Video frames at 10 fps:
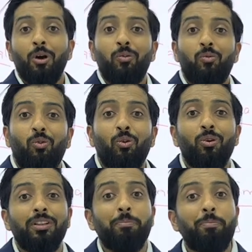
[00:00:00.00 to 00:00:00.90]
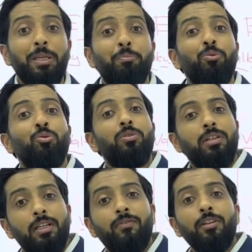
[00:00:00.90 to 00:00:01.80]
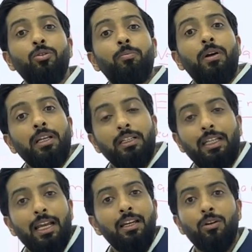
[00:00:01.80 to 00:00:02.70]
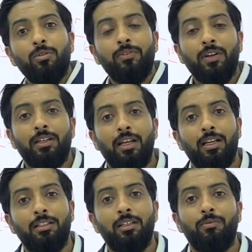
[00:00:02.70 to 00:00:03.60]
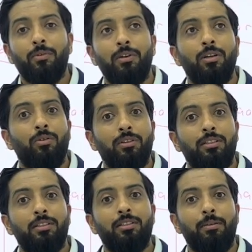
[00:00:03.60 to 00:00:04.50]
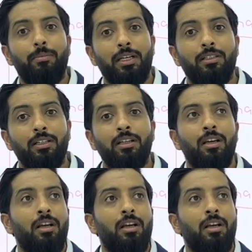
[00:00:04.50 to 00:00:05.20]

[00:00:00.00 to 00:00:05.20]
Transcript: for the people who lived in Dubai then it was fantastic we were like oh this is amazing